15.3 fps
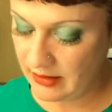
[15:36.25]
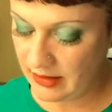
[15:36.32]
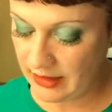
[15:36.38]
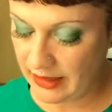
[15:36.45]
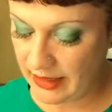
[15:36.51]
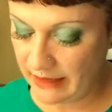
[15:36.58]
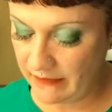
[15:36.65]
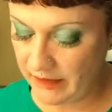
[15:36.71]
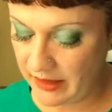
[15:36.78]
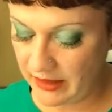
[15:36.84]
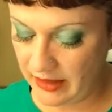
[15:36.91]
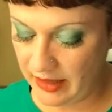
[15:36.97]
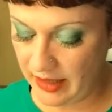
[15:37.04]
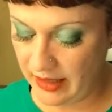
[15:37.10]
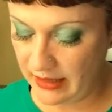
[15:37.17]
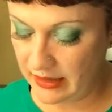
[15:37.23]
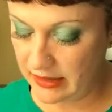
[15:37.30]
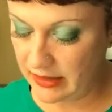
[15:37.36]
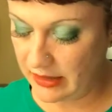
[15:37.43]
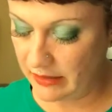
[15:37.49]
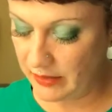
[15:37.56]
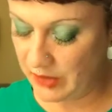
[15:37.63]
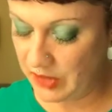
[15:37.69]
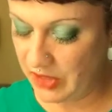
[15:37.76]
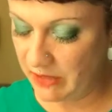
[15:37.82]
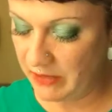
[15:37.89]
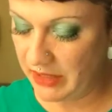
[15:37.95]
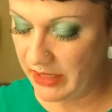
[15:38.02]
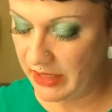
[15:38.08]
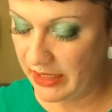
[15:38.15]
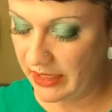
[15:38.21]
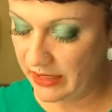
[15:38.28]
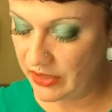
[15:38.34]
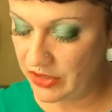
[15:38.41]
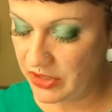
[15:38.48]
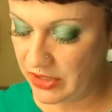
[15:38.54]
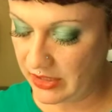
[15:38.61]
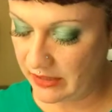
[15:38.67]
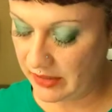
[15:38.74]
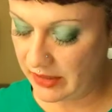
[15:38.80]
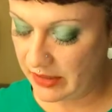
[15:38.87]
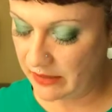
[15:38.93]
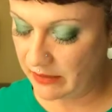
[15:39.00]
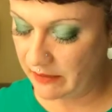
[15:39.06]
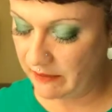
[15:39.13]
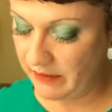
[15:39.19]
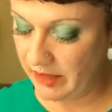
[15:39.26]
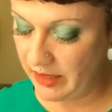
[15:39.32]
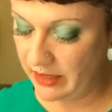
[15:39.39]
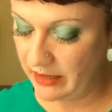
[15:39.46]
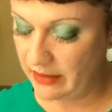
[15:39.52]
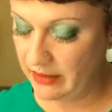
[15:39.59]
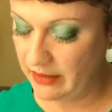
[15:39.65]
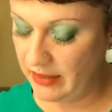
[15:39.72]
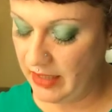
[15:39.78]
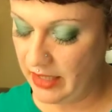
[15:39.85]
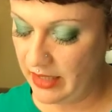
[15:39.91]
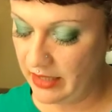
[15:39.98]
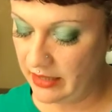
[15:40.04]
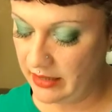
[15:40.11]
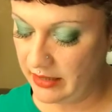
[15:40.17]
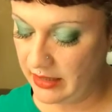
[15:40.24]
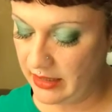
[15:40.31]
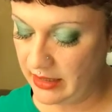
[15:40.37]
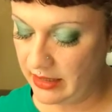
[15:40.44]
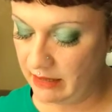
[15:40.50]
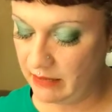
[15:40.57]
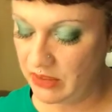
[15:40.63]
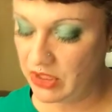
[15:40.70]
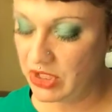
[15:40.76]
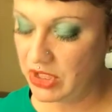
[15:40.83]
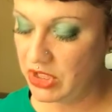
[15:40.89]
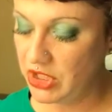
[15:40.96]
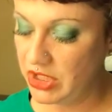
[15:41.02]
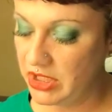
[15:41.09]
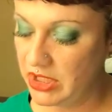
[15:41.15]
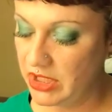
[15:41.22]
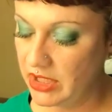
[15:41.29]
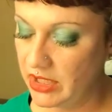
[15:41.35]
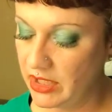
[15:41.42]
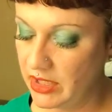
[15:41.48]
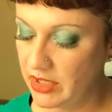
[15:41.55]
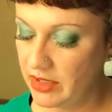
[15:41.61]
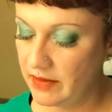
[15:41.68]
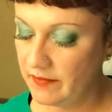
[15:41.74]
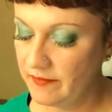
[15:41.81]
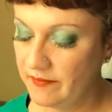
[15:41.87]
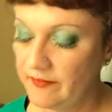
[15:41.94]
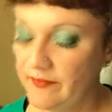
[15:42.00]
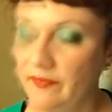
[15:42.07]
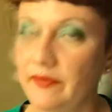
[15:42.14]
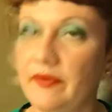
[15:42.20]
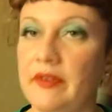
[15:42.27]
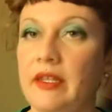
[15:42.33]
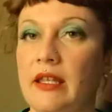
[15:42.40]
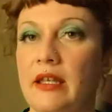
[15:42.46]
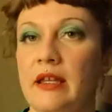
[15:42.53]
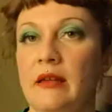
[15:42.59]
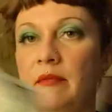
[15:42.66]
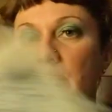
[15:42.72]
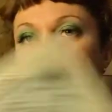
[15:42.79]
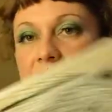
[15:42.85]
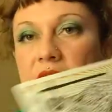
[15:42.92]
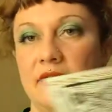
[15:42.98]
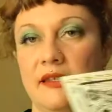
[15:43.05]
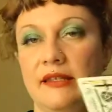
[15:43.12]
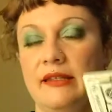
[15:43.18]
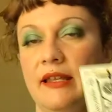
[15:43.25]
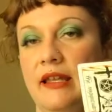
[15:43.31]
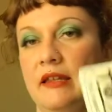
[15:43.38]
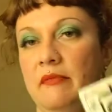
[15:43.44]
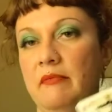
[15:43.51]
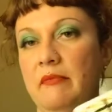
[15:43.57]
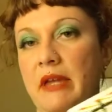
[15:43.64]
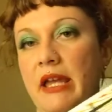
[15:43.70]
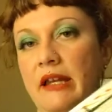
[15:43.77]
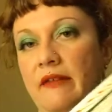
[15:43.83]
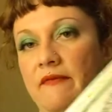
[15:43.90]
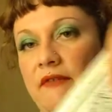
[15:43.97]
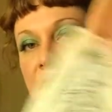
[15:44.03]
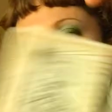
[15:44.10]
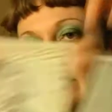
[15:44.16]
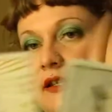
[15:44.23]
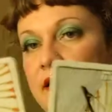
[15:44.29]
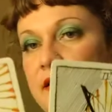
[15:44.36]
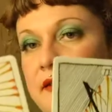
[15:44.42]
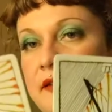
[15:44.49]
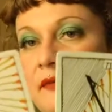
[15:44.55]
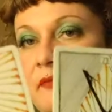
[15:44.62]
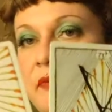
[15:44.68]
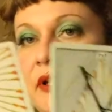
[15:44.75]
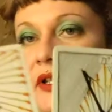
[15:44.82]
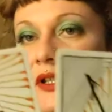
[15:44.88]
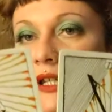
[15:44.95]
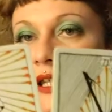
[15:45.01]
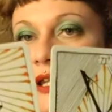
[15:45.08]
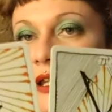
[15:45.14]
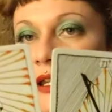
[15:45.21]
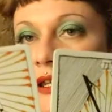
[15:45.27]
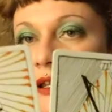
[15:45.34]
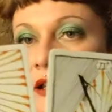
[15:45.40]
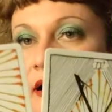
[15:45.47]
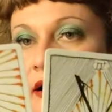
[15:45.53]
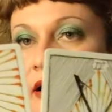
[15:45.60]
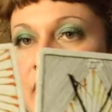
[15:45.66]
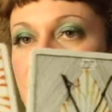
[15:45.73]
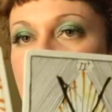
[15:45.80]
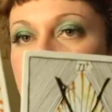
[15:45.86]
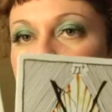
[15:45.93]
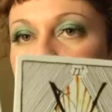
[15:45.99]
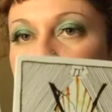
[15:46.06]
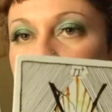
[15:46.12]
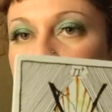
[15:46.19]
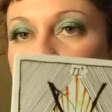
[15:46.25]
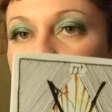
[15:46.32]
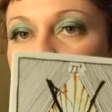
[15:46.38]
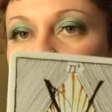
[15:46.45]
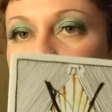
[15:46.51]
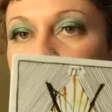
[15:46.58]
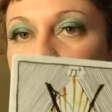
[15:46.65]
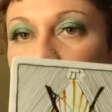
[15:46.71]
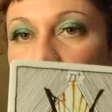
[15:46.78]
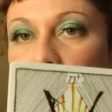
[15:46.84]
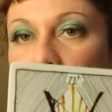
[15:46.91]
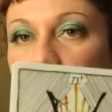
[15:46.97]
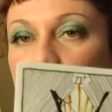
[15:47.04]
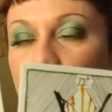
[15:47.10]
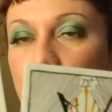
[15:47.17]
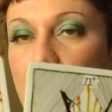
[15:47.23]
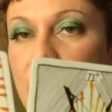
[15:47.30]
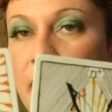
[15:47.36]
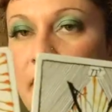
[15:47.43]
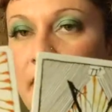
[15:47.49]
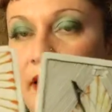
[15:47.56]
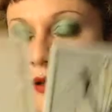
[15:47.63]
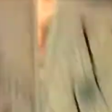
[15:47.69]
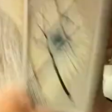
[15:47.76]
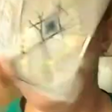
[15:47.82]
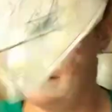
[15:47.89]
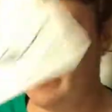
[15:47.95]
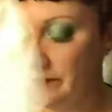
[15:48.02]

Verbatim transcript: and I've got double Gemini energy because we've got uh, the Magician here, but this is like manifesting stability, a home, um,